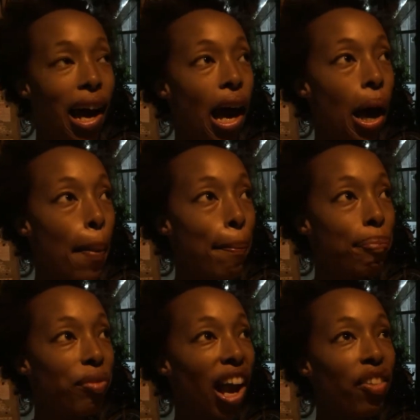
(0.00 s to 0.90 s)

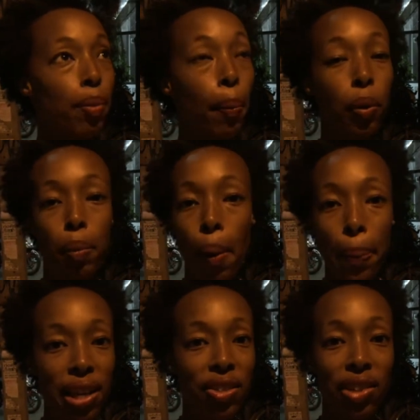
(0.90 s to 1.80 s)
I remember one of my
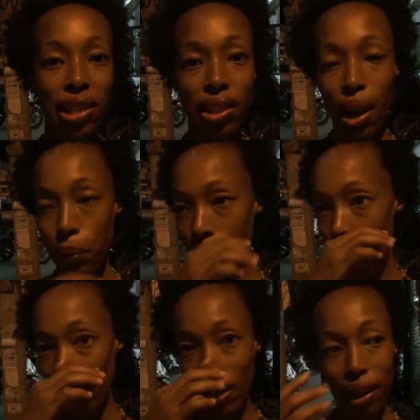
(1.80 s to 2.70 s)
best friends and I were
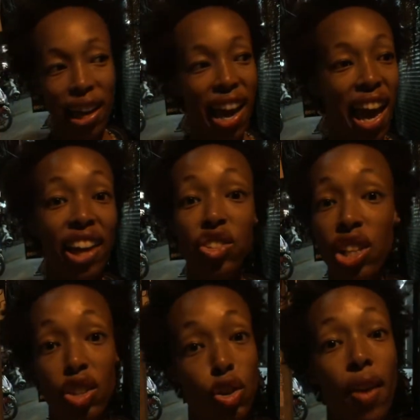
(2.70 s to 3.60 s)
talking, and
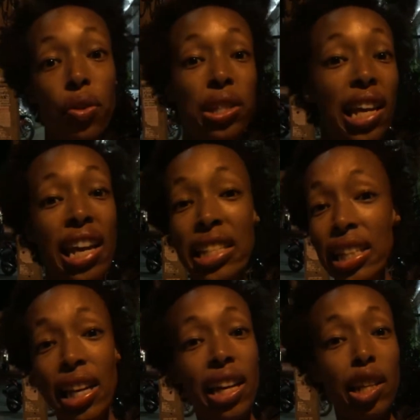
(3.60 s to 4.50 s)
she had traveled to
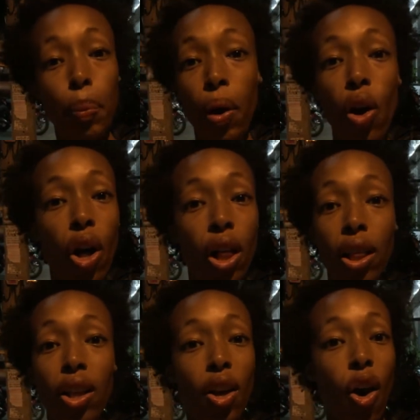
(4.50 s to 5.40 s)
India and
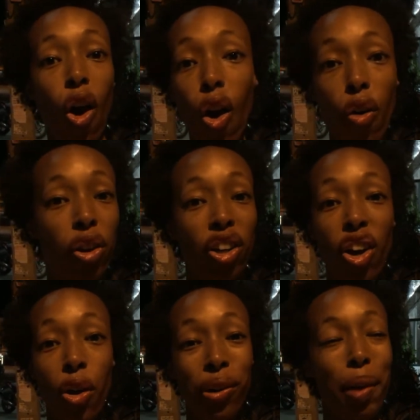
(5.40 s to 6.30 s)
Nepal all on her
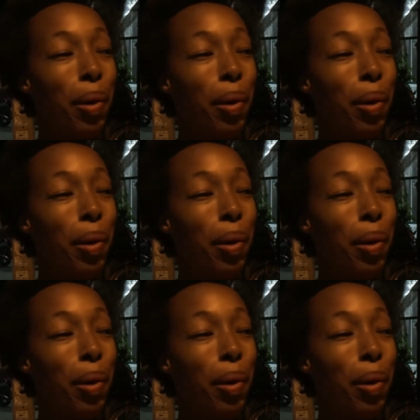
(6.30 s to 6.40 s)
own.